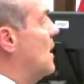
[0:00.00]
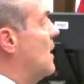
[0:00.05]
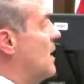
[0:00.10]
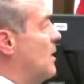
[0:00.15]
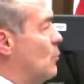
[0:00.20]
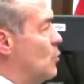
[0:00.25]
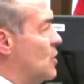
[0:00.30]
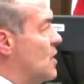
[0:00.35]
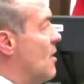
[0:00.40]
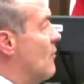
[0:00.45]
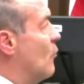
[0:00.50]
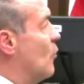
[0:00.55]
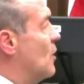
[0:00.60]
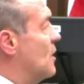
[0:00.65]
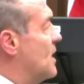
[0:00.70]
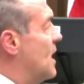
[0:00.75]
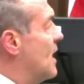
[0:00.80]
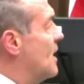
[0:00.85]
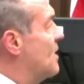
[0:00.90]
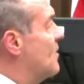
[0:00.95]
He was never
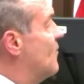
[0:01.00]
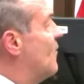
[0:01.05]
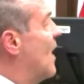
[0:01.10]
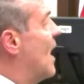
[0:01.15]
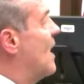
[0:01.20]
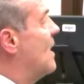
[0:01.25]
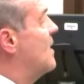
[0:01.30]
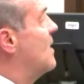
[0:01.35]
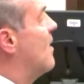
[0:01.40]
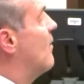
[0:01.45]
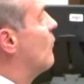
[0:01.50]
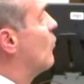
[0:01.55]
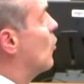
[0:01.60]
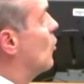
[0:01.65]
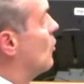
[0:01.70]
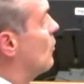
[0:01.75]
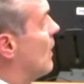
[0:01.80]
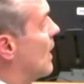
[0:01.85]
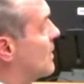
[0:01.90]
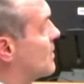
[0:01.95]
identified, never
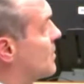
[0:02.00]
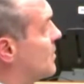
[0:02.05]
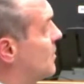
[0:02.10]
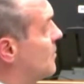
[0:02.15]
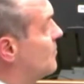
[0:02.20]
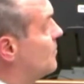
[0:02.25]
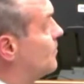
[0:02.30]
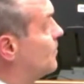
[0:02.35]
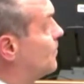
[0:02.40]
arrested.